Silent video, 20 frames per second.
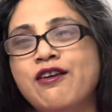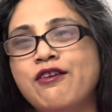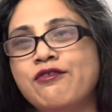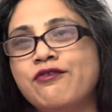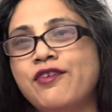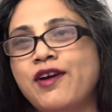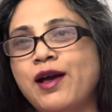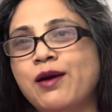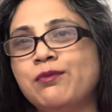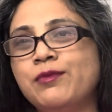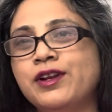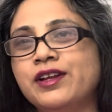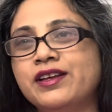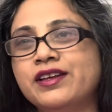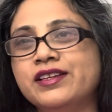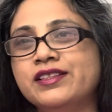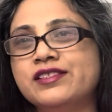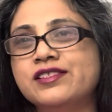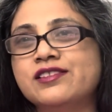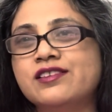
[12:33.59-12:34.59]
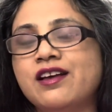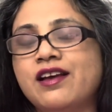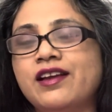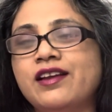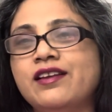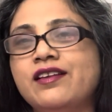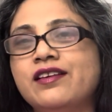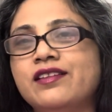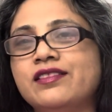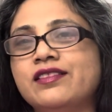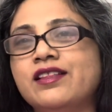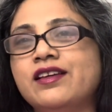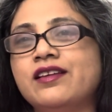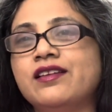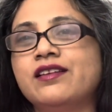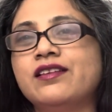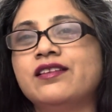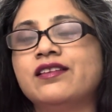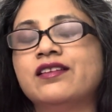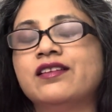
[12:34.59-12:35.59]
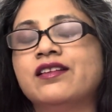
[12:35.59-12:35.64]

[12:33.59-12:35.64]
fabric inside, and then